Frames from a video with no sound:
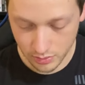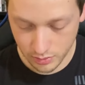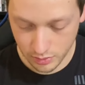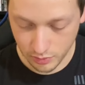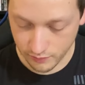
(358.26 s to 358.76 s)

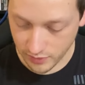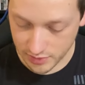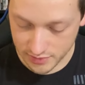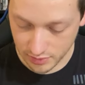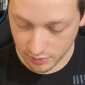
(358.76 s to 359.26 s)
You can find
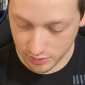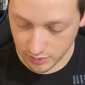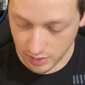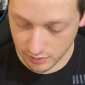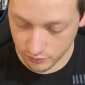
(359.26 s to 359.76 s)
his art on a
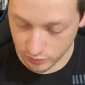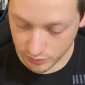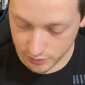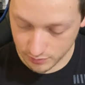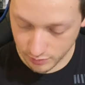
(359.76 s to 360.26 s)
lot of
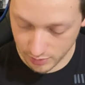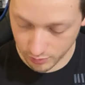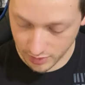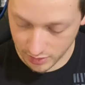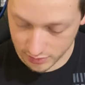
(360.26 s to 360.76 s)
old
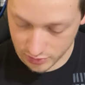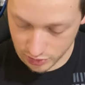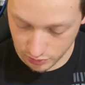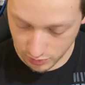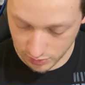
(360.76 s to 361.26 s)
paperbacks.
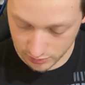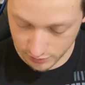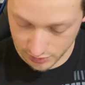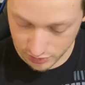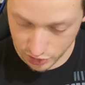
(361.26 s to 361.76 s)
Joe
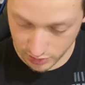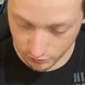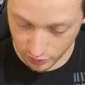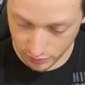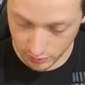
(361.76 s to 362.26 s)
Haldeman, John
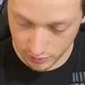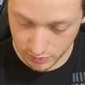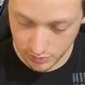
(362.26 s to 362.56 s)
Brunner,